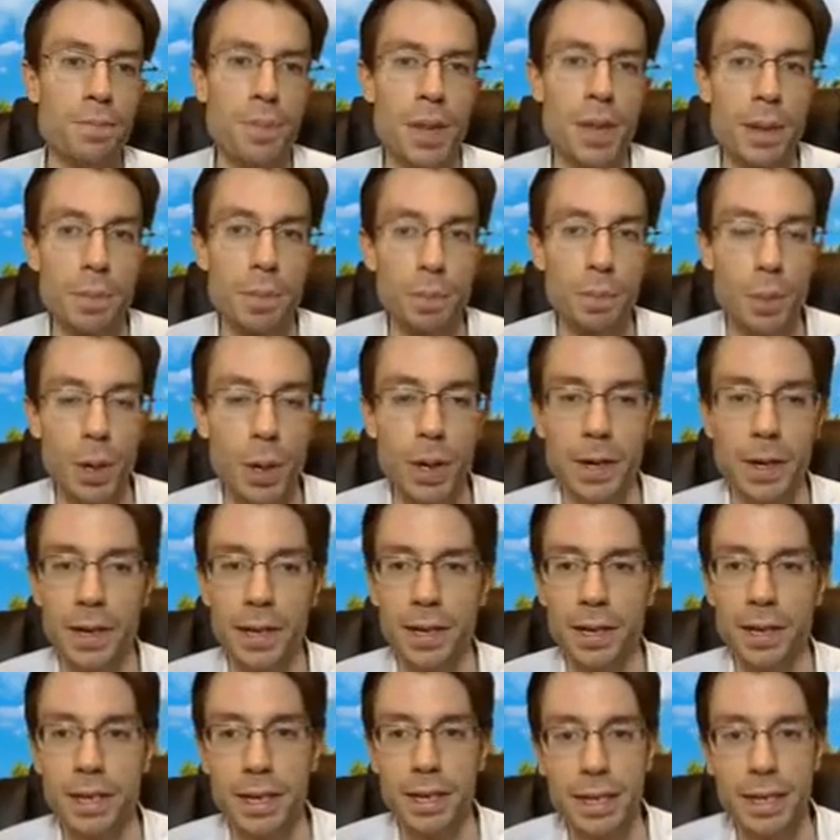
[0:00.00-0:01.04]
But
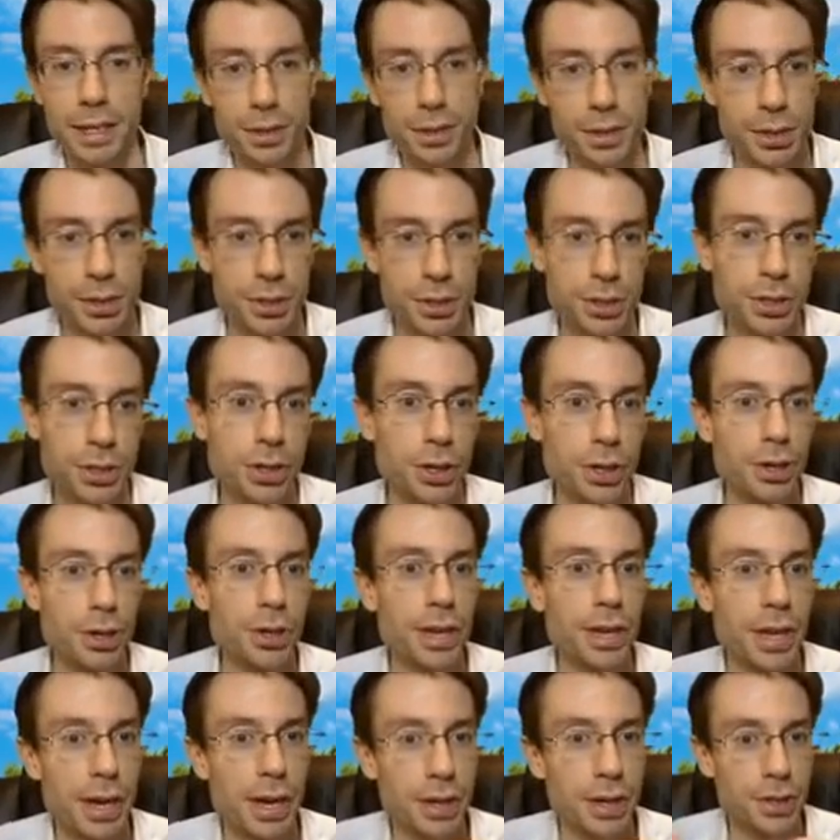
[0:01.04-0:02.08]
in this
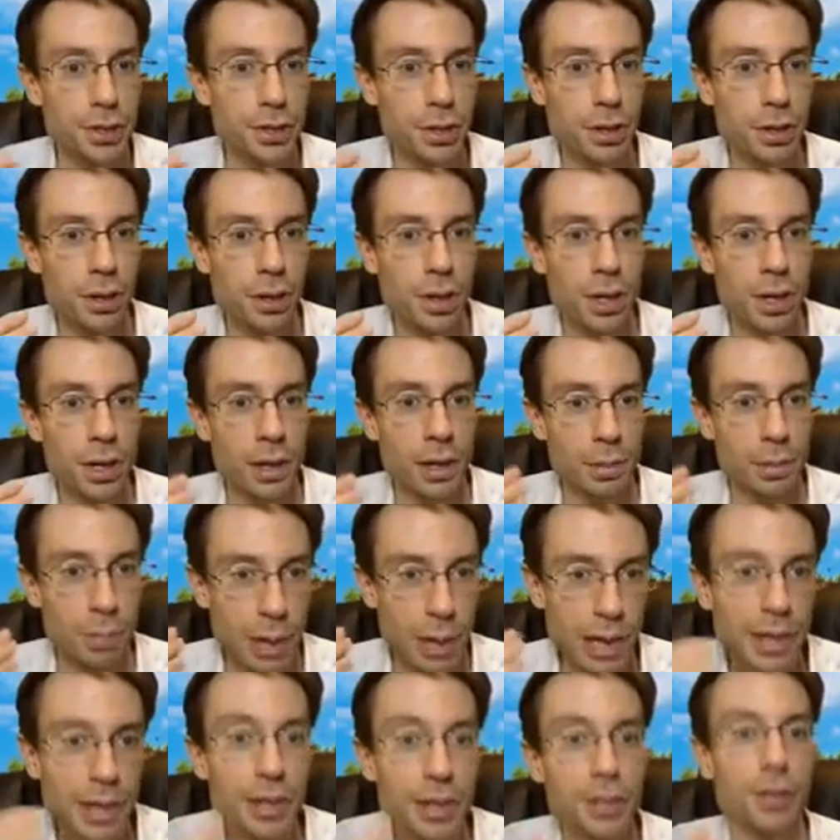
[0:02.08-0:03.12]
journey, as you're
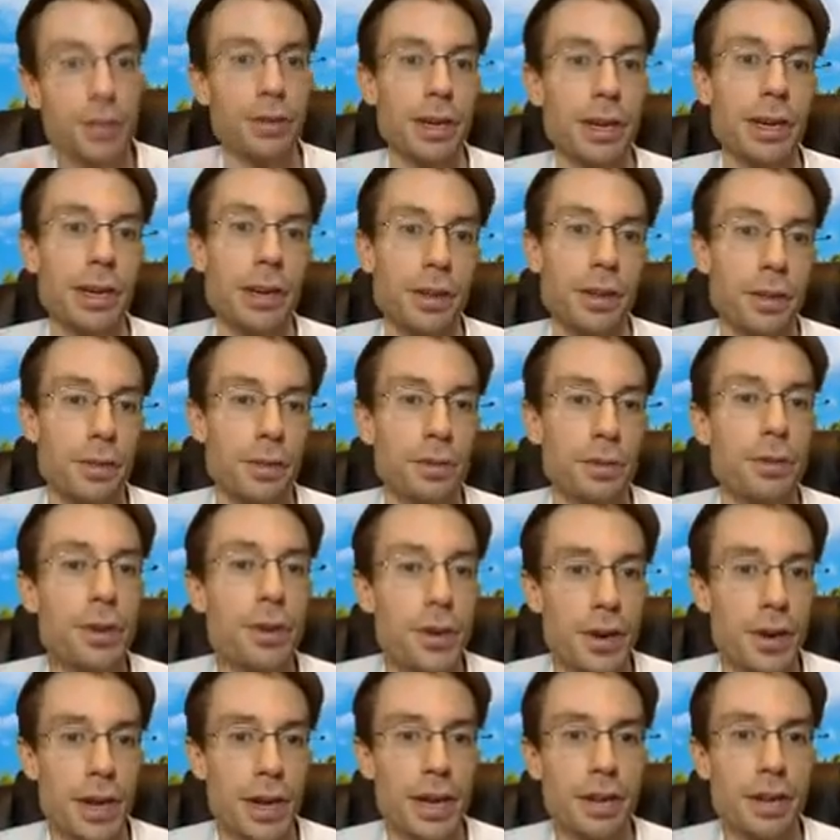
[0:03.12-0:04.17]
penetrating through your
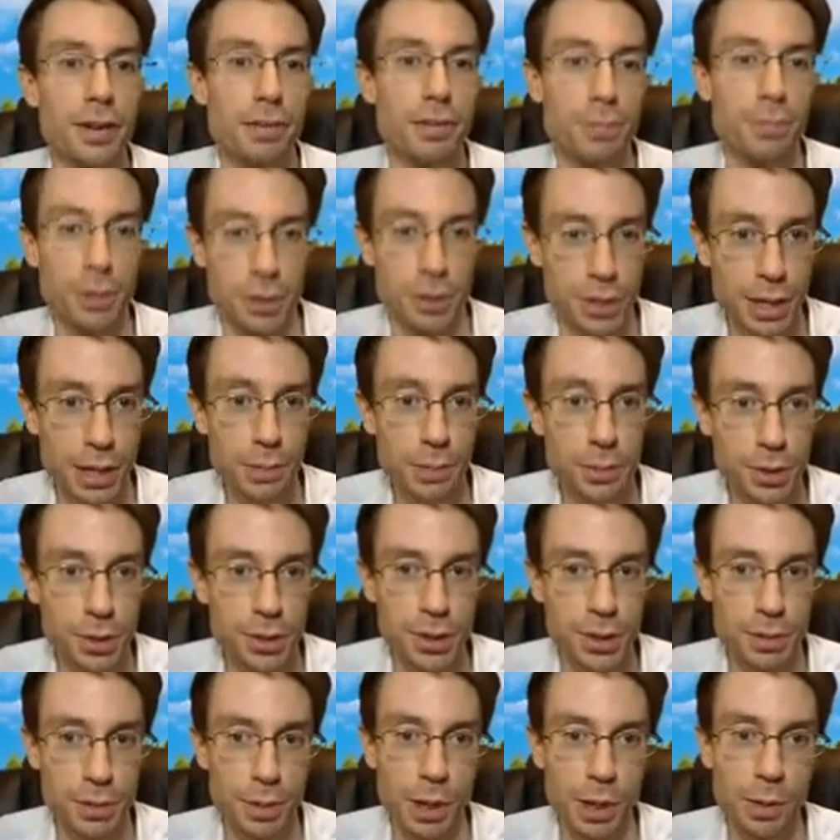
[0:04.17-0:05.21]
negative perceptions
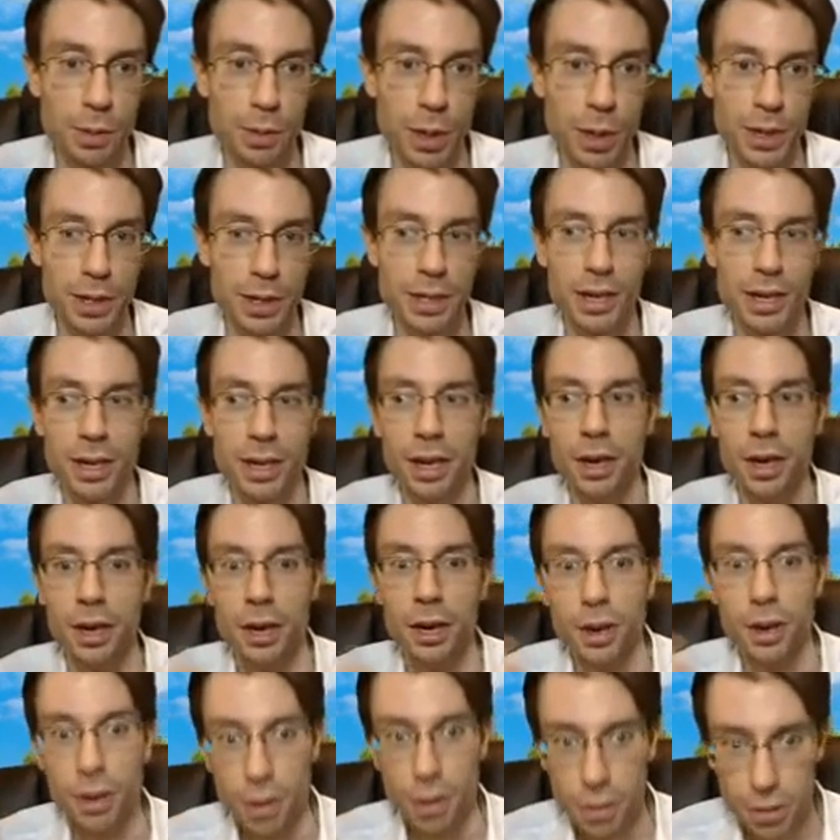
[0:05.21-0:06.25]
about money,
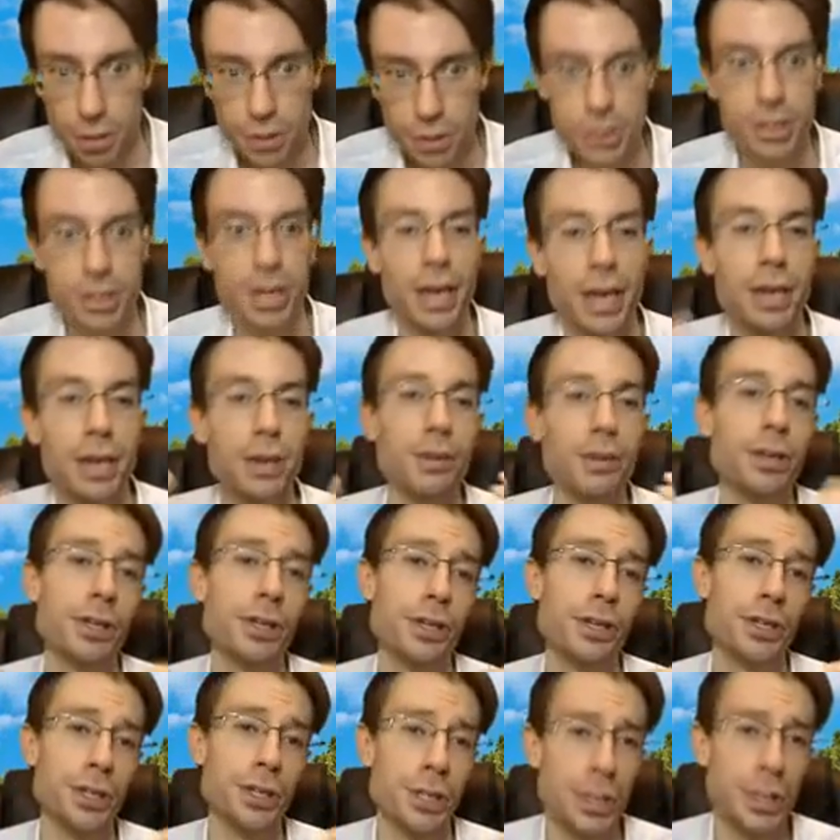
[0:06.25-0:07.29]
all the shadow
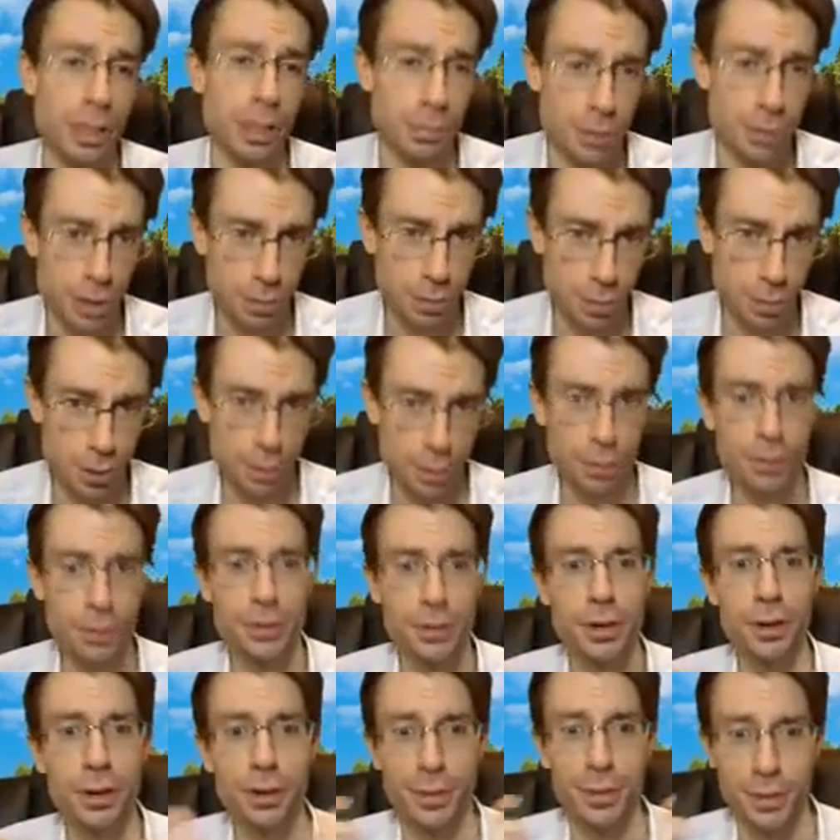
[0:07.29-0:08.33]
energy comes up, all the
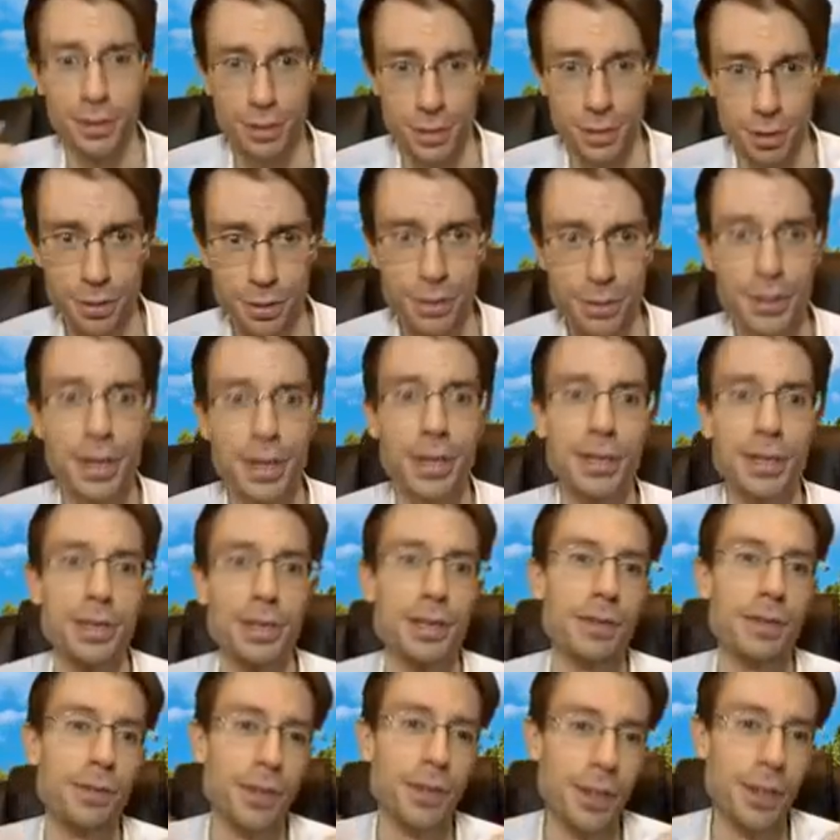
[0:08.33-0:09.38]
darkness, all the
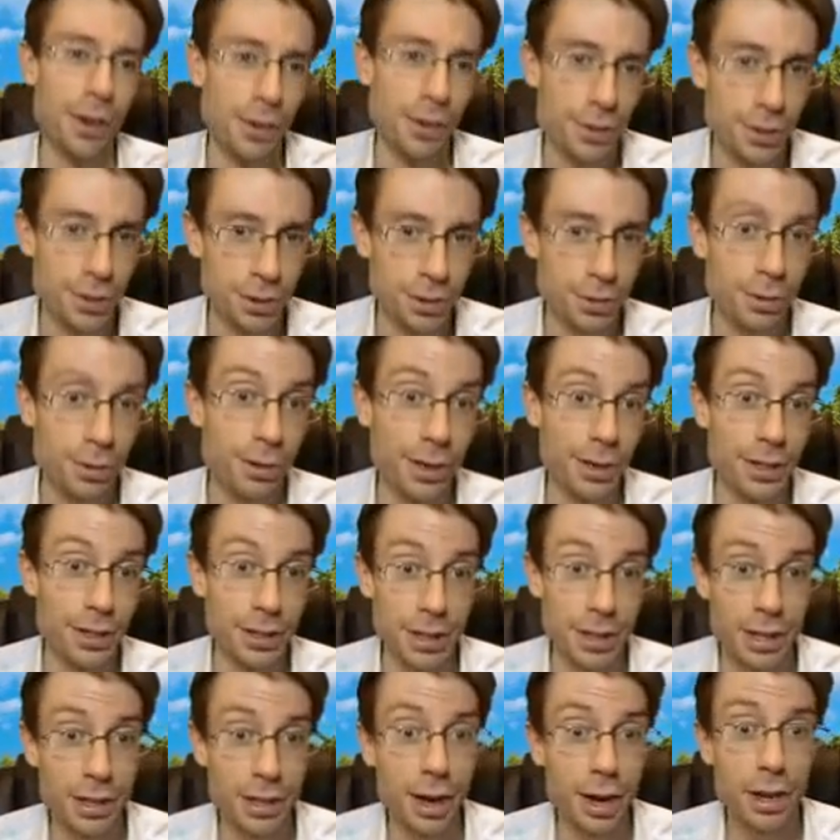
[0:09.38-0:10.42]
negativity, all the stories,
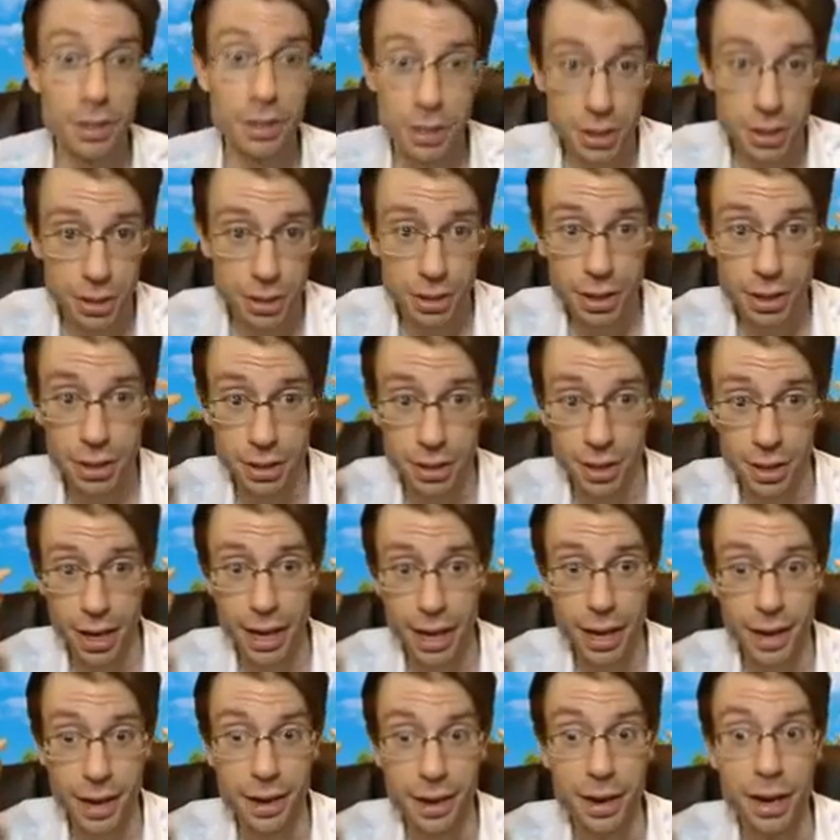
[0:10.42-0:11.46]
and not just in your
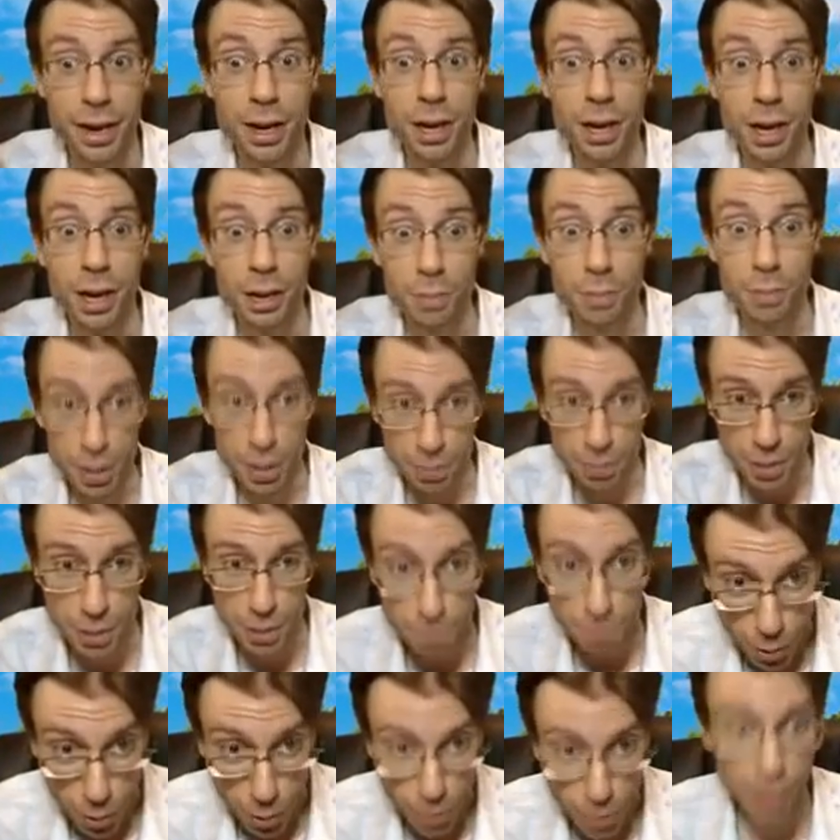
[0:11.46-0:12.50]
head, but
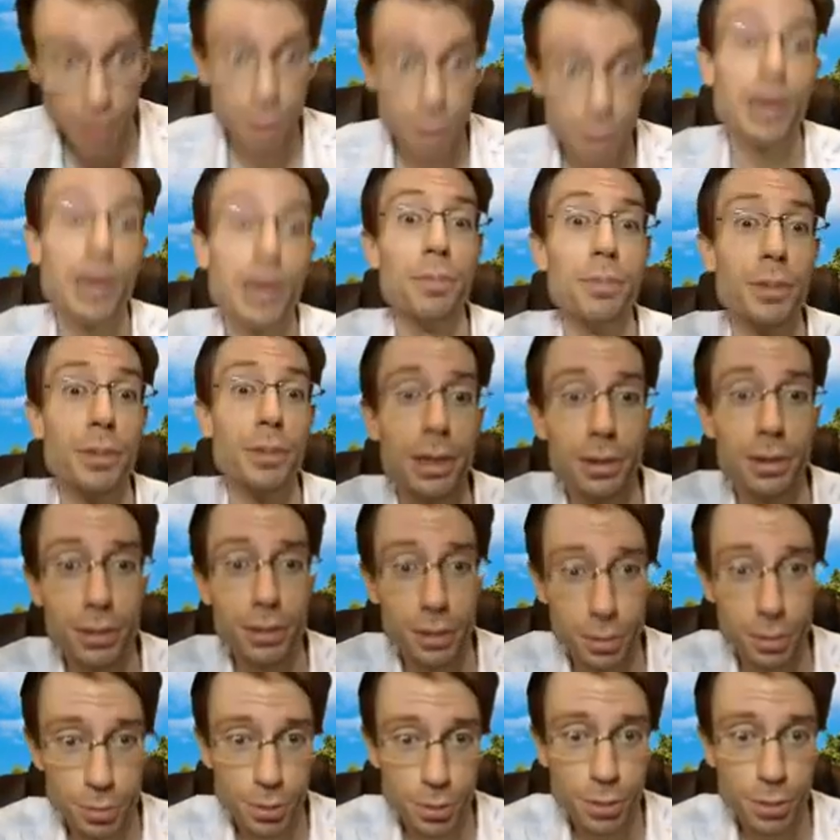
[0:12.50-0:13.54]
people come up out
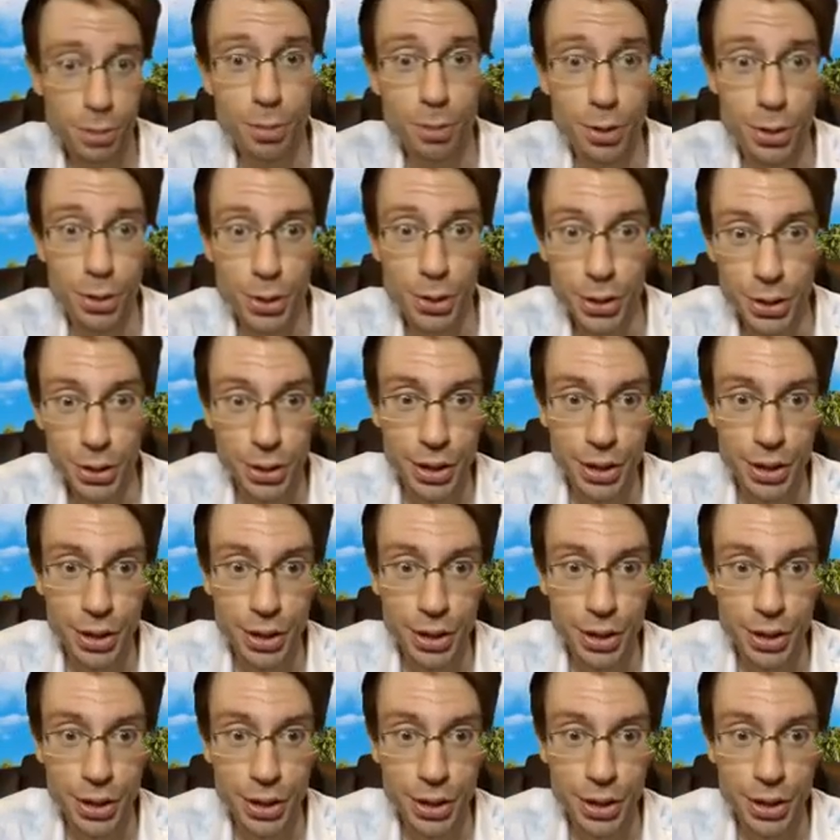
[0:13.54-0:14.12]
of the woodwork